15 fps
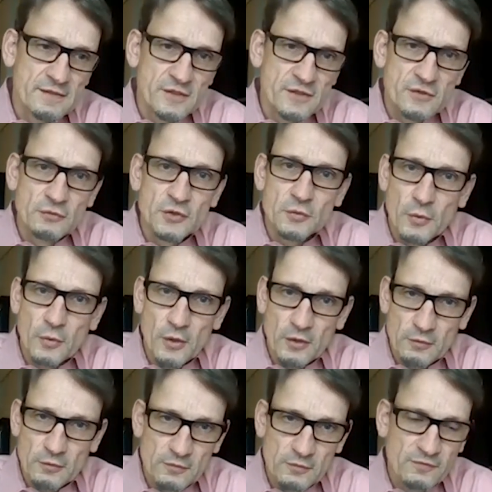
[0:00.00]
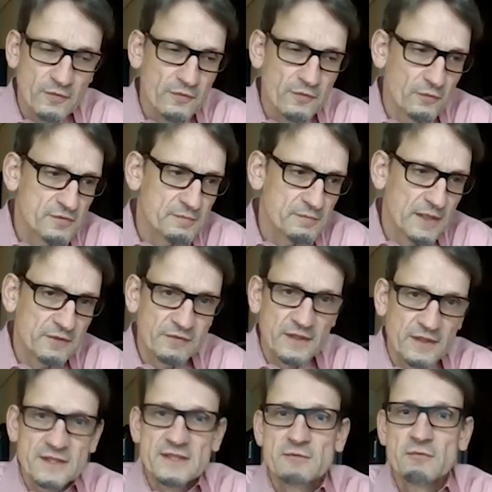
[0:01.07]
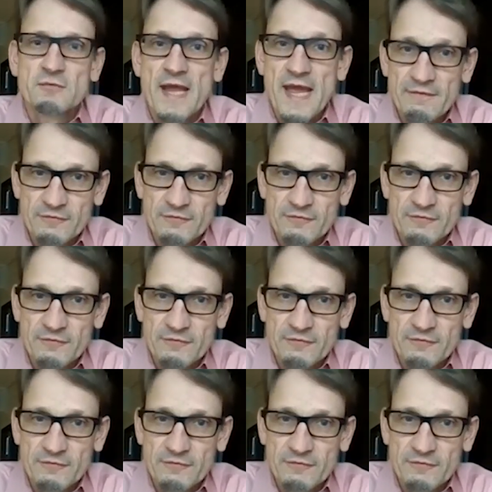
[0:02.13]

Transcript: huge workload for those manufacturers who have